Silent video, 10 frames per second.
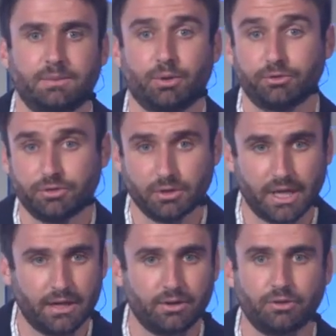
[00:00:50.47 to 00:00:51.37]
personal
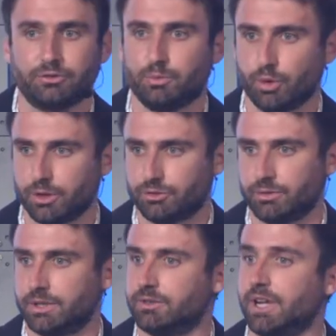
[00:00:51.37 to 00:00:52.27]
lenders, mortgage
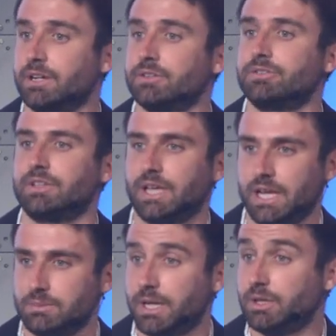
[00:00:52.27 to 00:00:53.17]
originators,
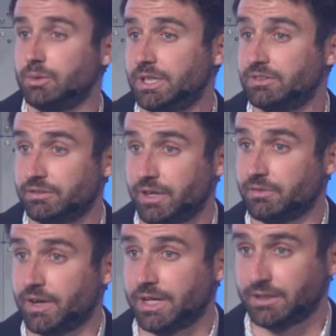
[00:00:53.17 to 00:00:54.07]
anybody who needs to
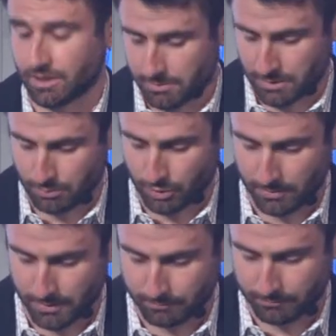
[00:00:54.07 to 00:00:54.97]
verify income and
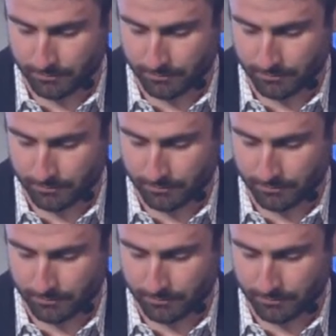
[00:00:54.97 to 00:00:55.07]
employment.